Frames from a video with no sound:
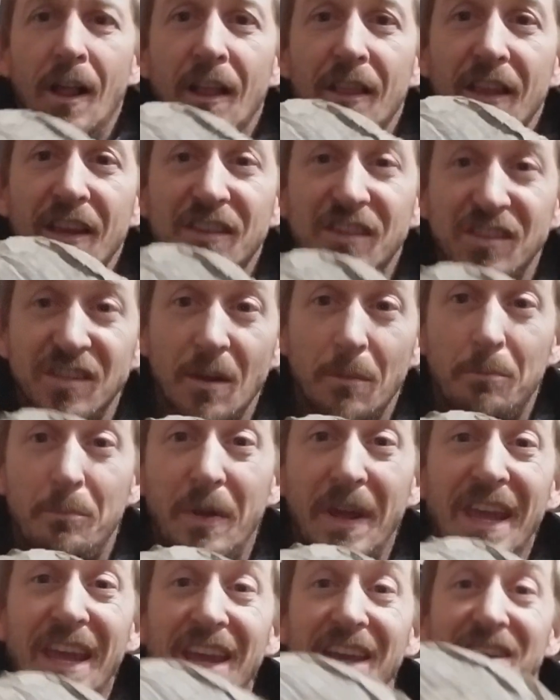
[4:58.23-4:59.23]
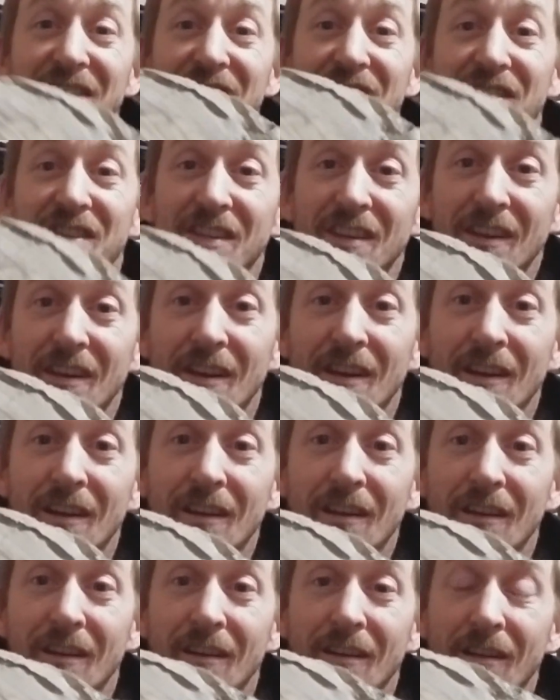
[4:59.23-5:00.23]
This is a piece
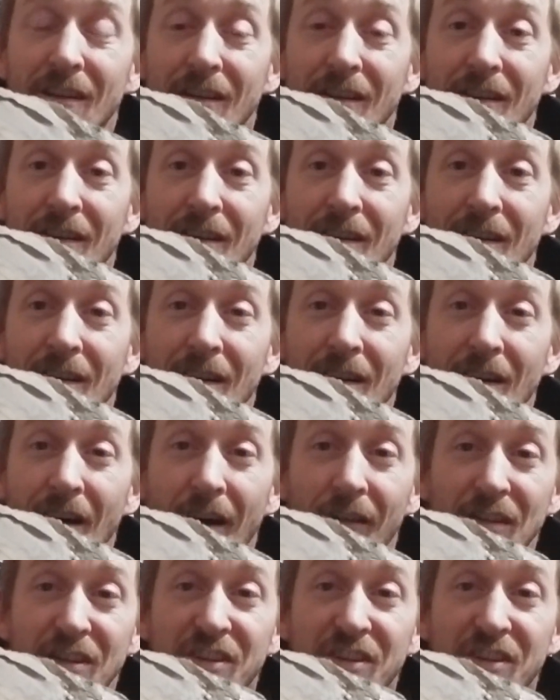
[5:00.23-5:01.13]
of